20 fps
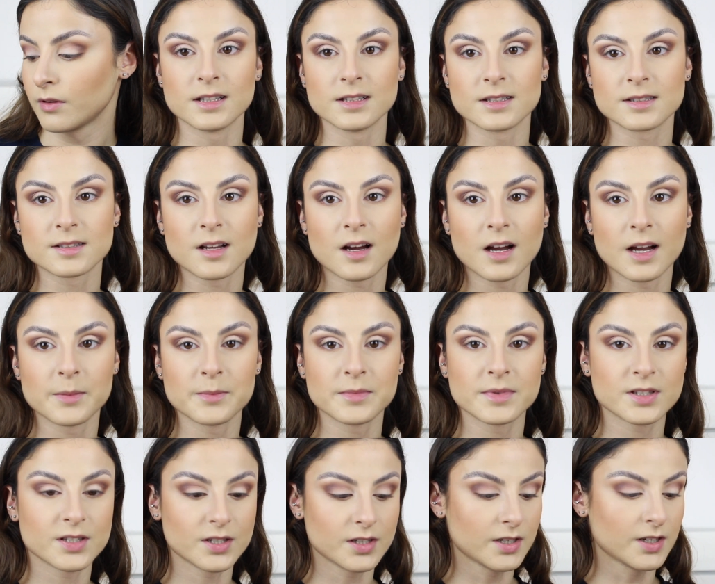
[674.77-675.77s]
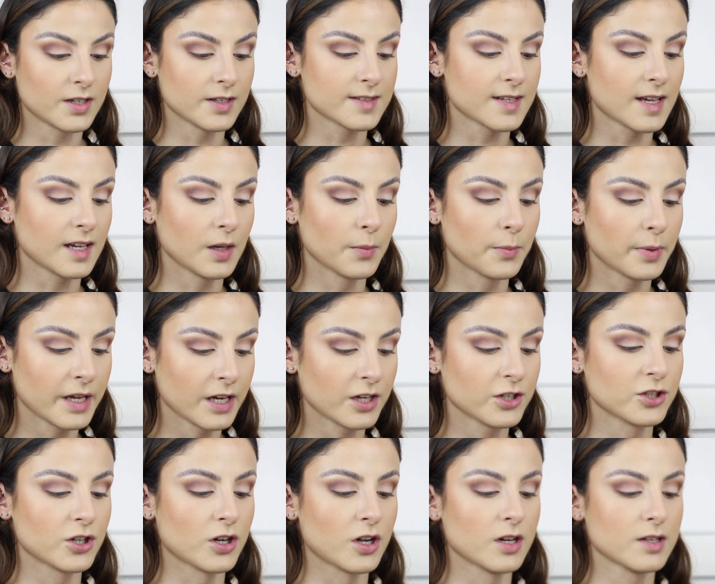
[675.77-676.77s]
It's time to take a
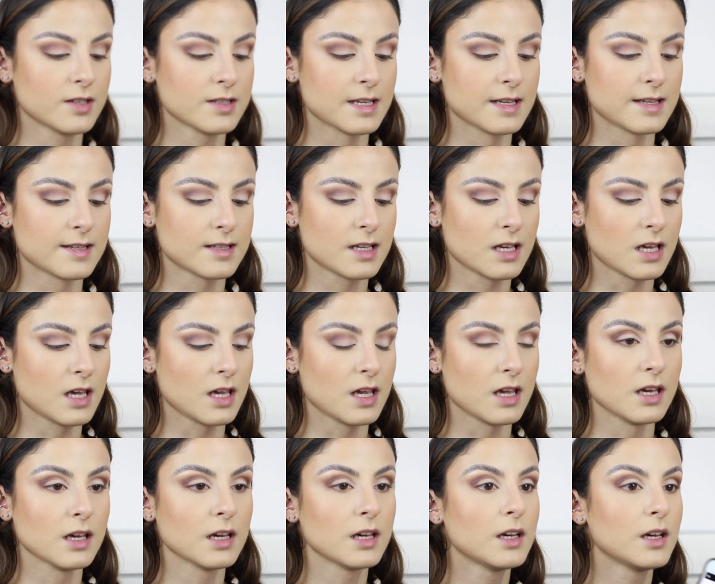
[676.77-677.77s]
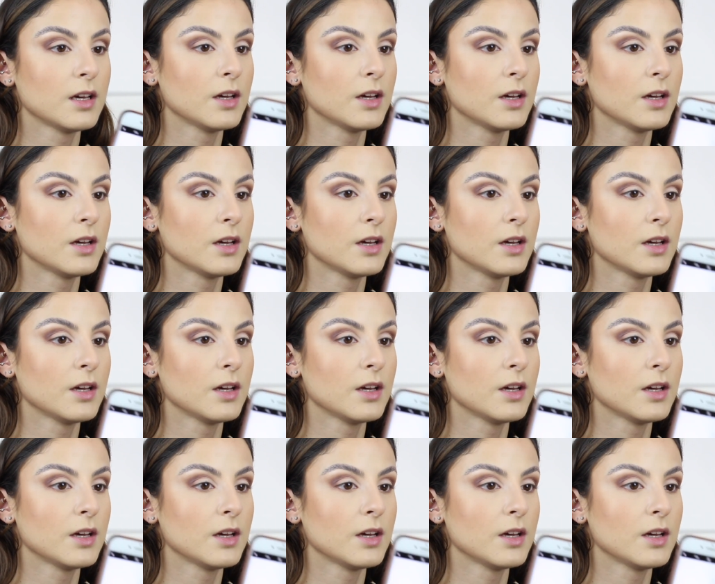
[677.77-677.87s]
picture to see